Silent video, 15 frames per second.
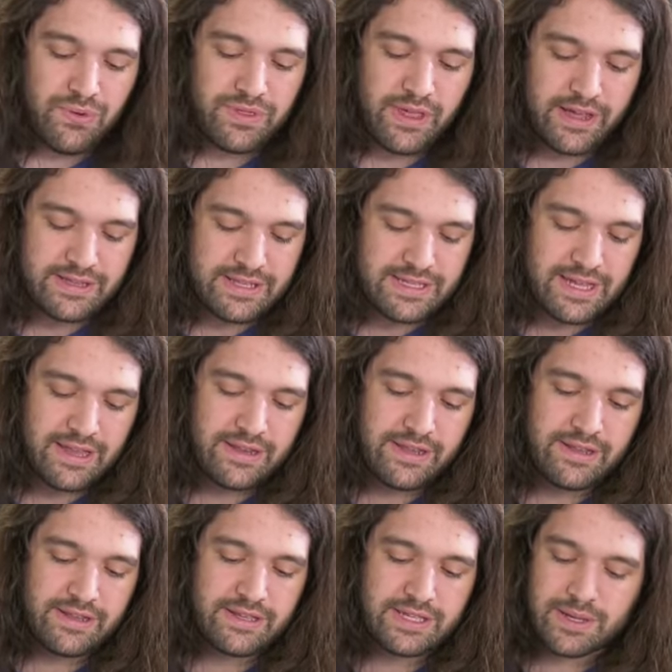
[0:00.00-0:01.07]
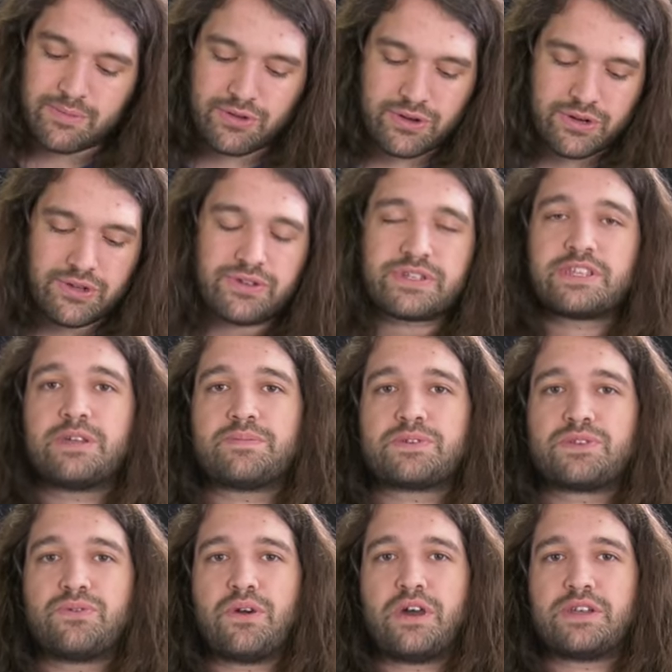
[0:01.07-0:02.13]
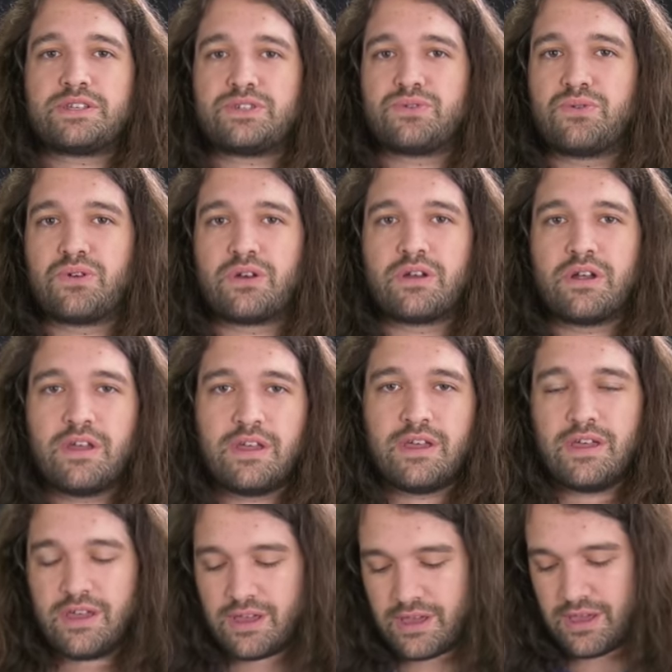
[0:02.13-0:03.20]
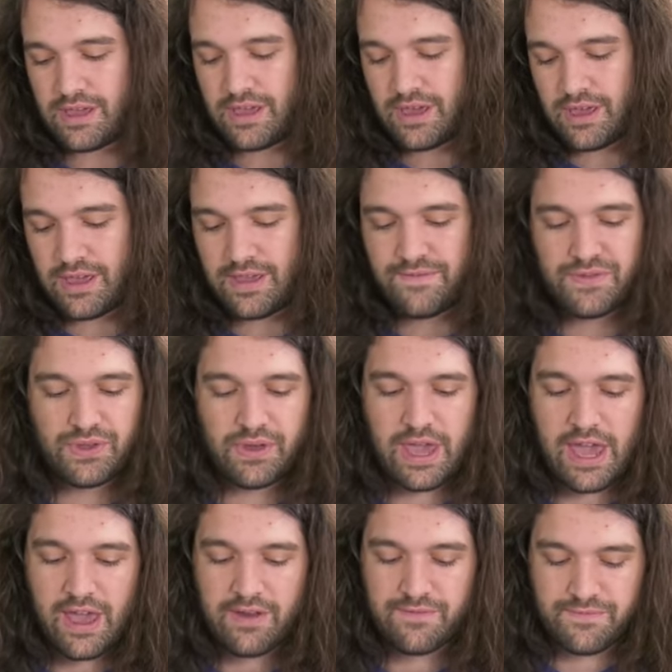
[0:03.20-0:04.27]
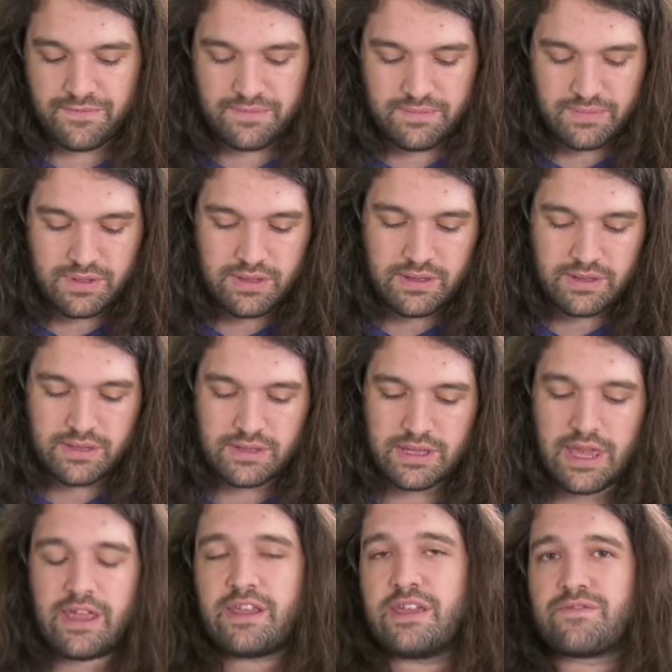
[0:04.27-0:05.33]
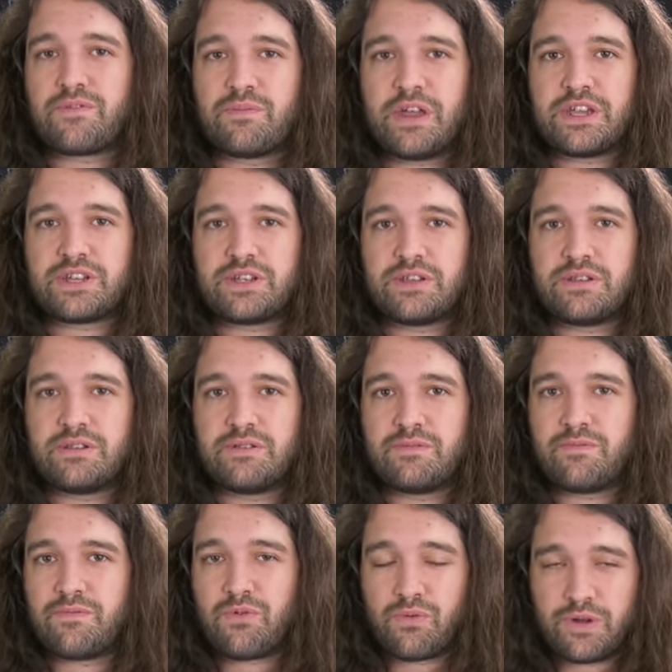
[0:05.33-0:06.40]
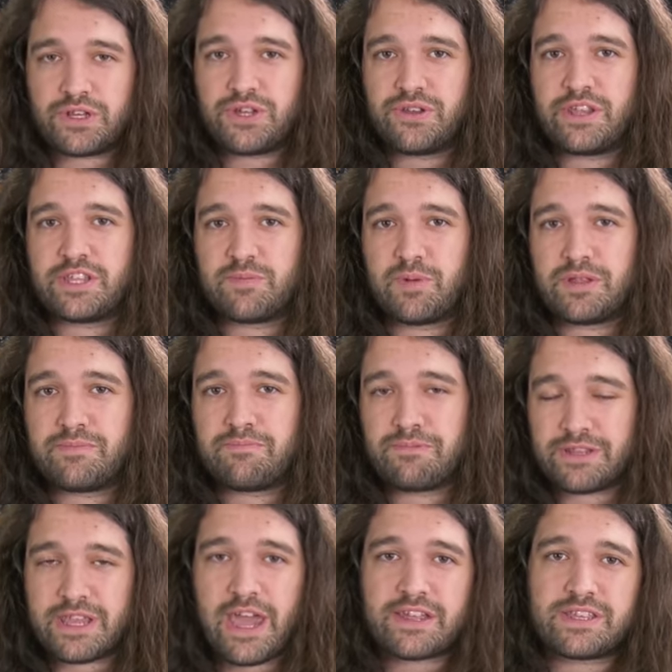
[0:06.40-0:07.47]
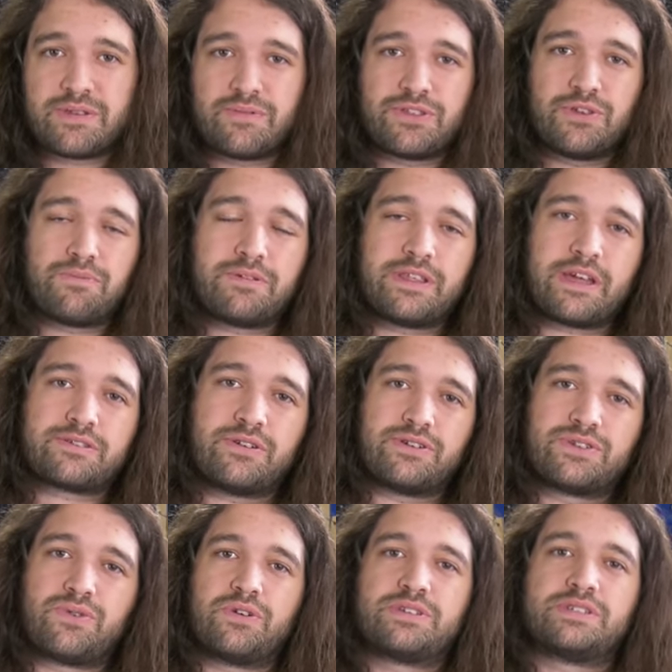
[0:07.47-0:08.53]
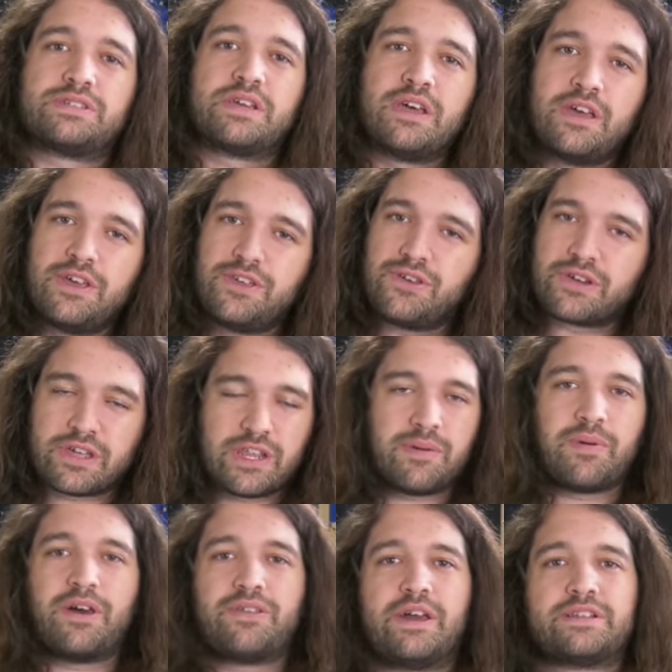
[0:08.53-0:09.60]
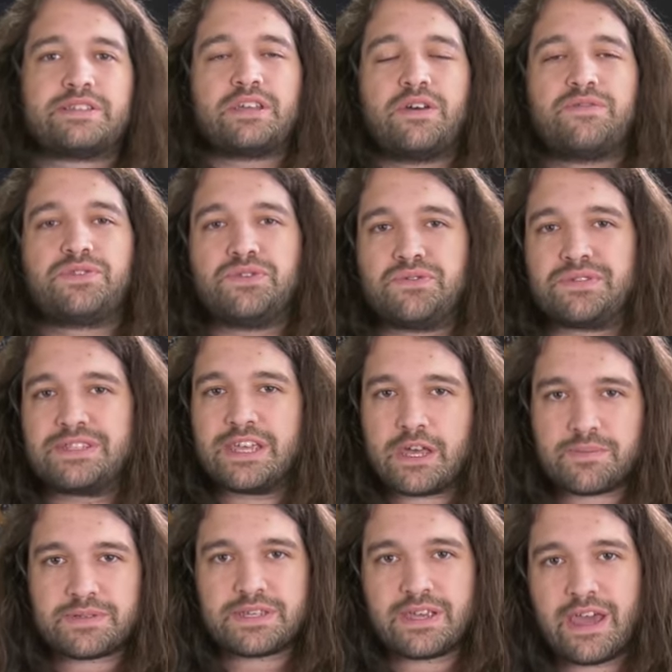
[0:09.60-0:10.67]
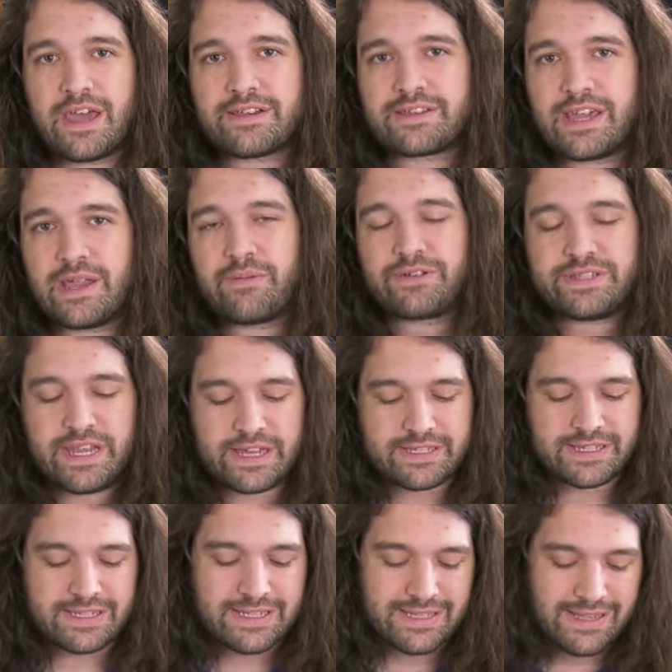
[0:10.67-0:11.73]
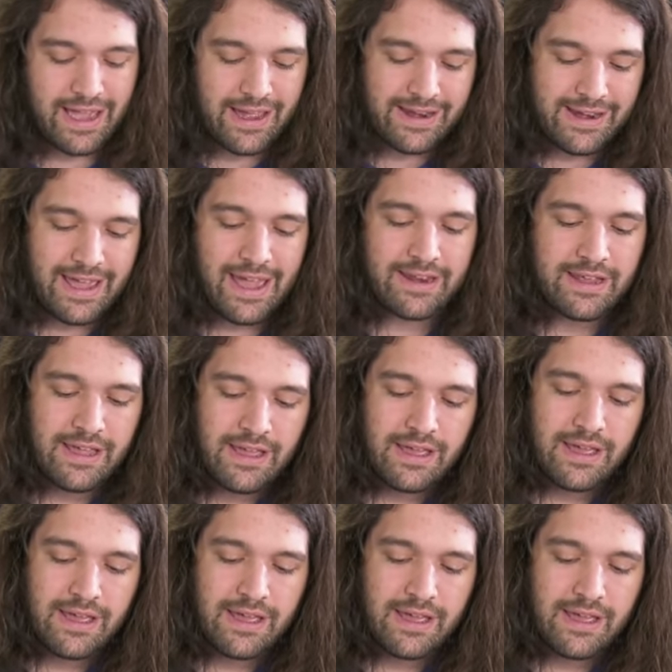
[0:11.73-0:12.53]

you would like to send in similar news tips to us, or uh, if you have any information for which you need to be protected, we do protect our sources. You can email that stuff to tips at gamersnexus.net.